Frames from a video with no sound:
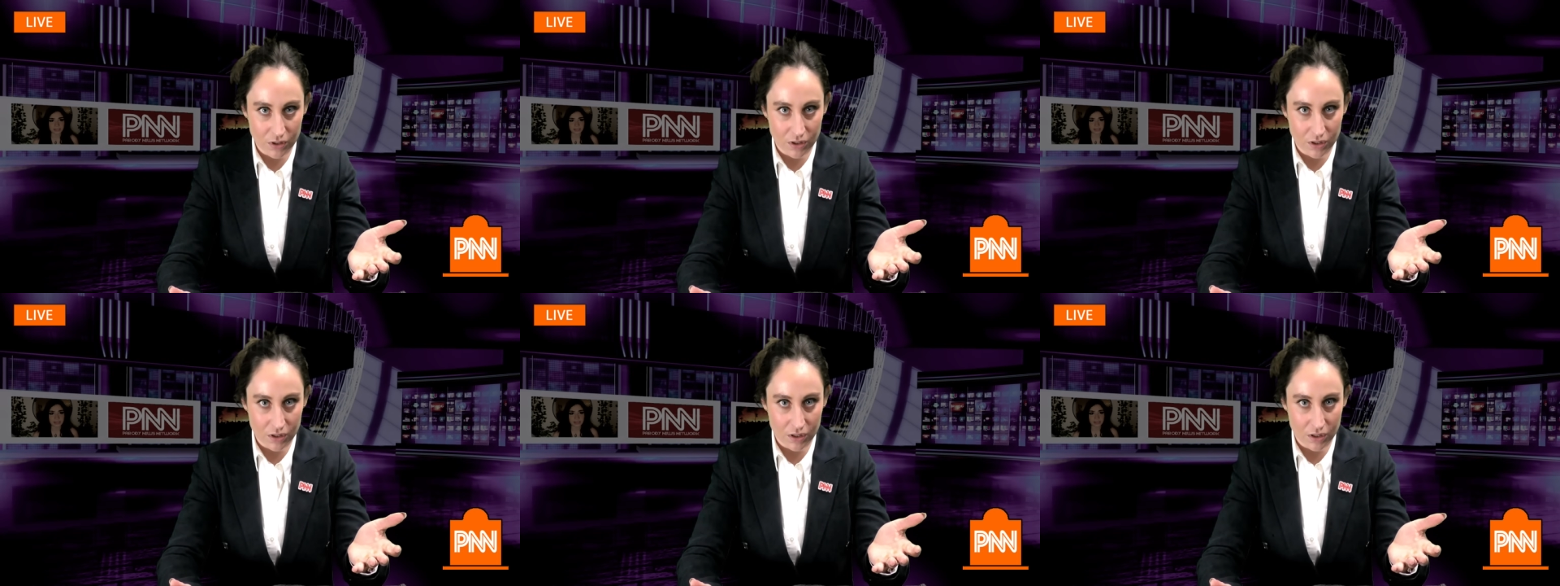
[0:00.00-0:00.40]

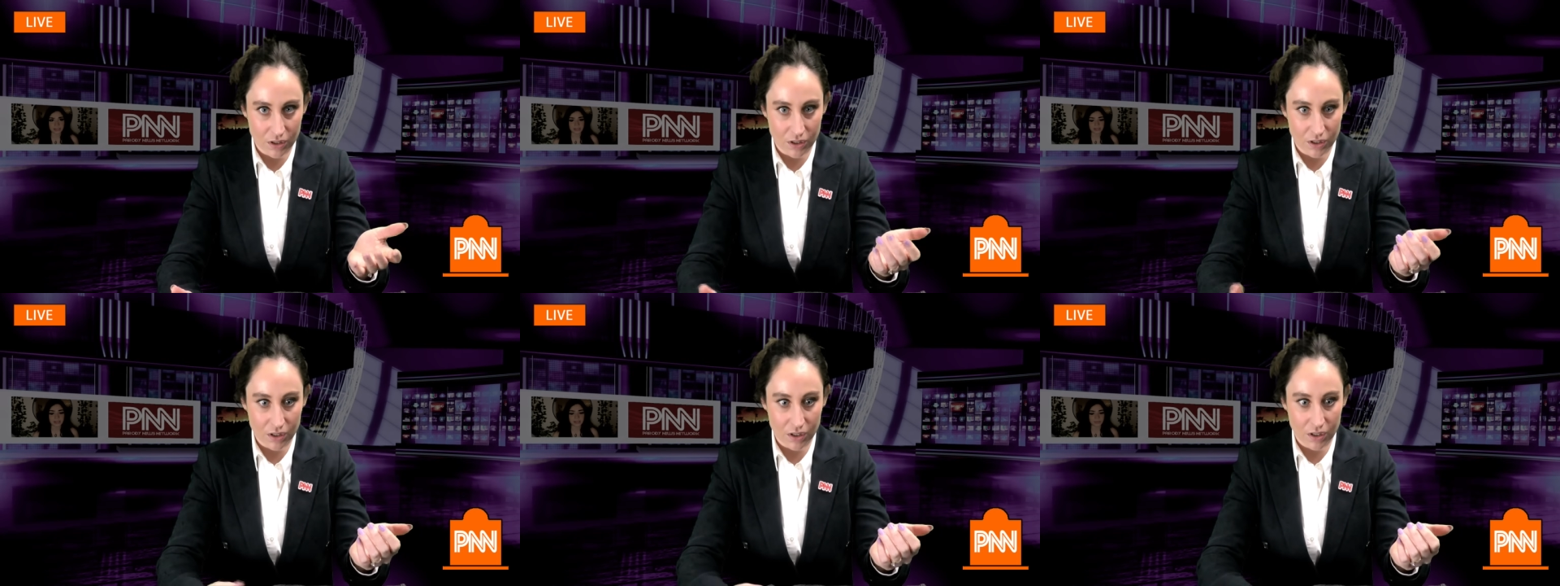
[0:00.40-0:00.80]

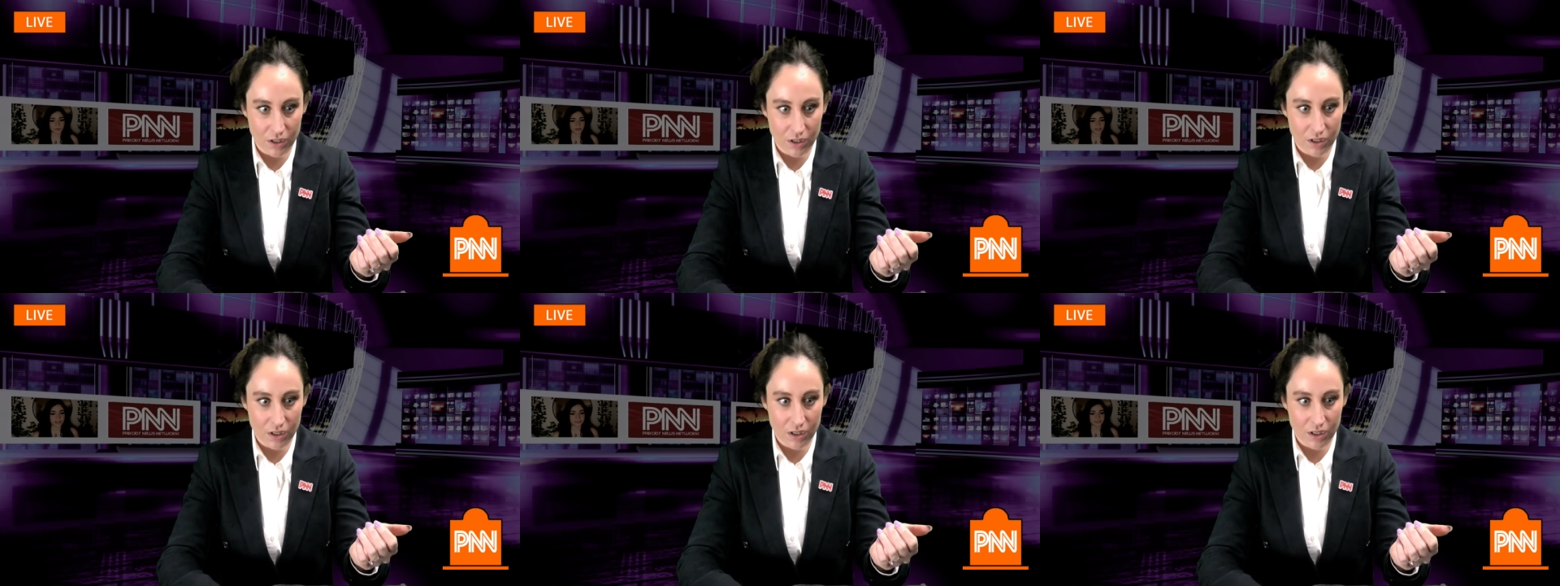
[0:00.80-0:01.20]

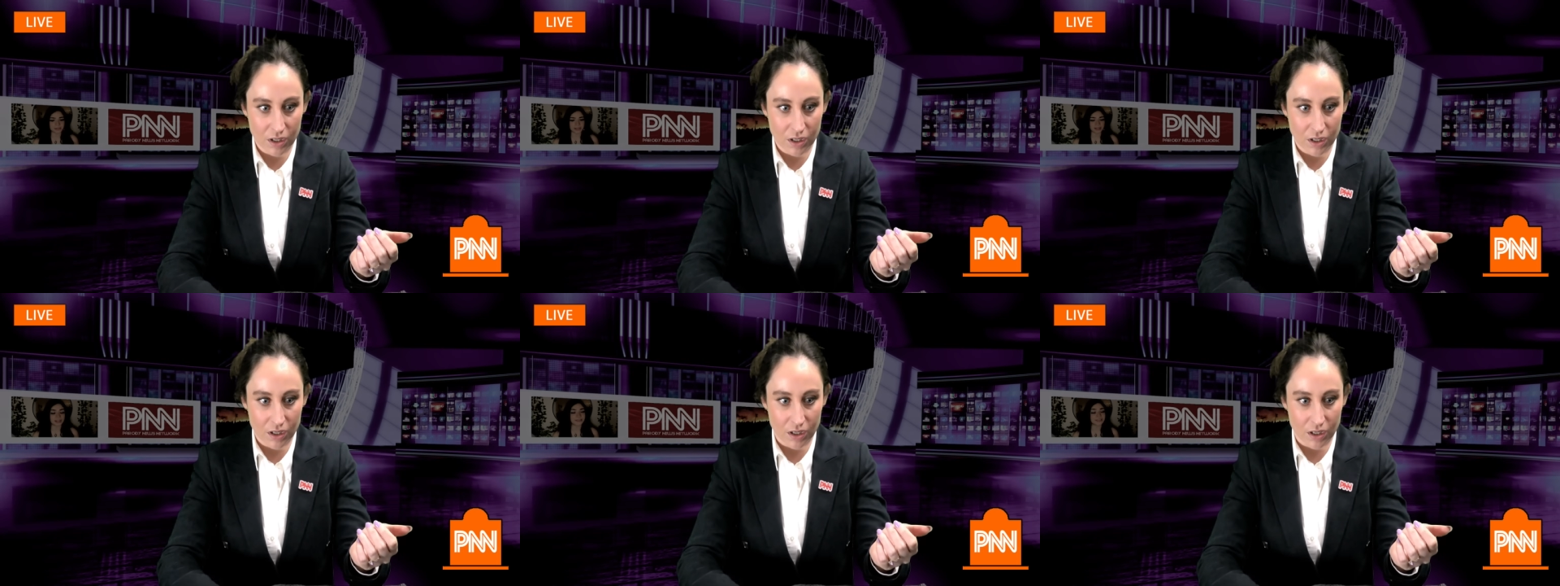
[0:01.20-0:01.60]

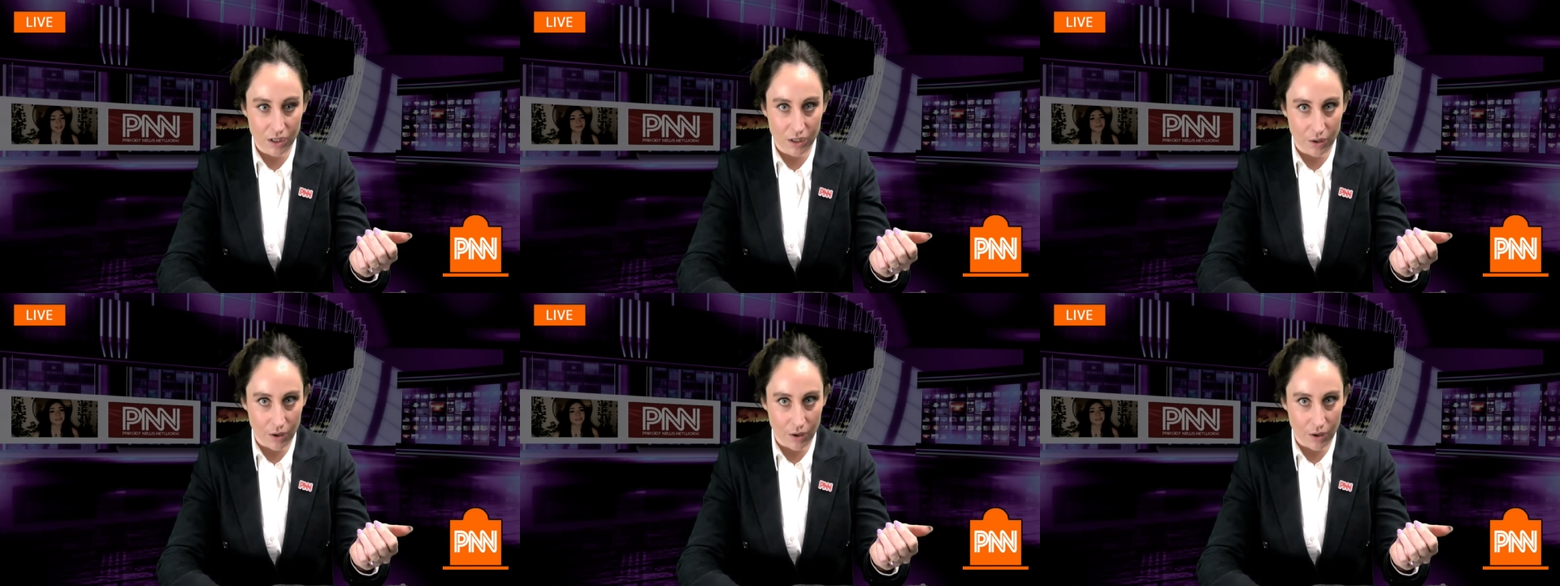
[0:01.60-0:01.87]
No one is speaking in this clip.